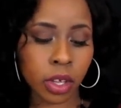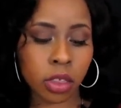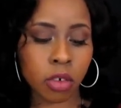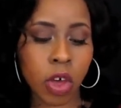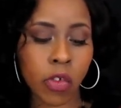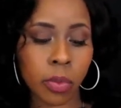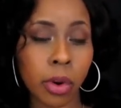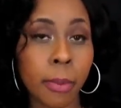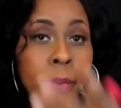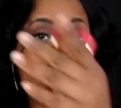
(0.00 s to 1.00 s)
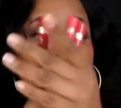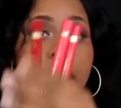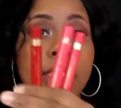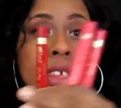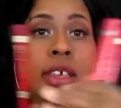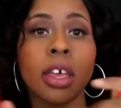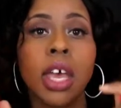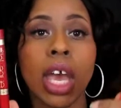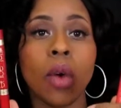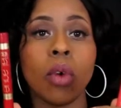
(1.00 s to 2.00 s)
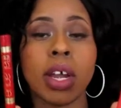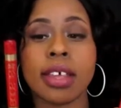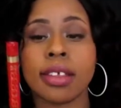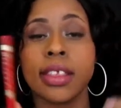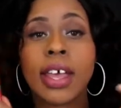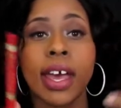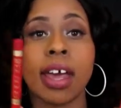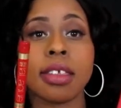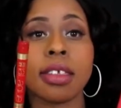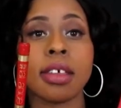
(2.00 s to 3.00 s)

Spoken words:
2 of them are matte and 1 is not.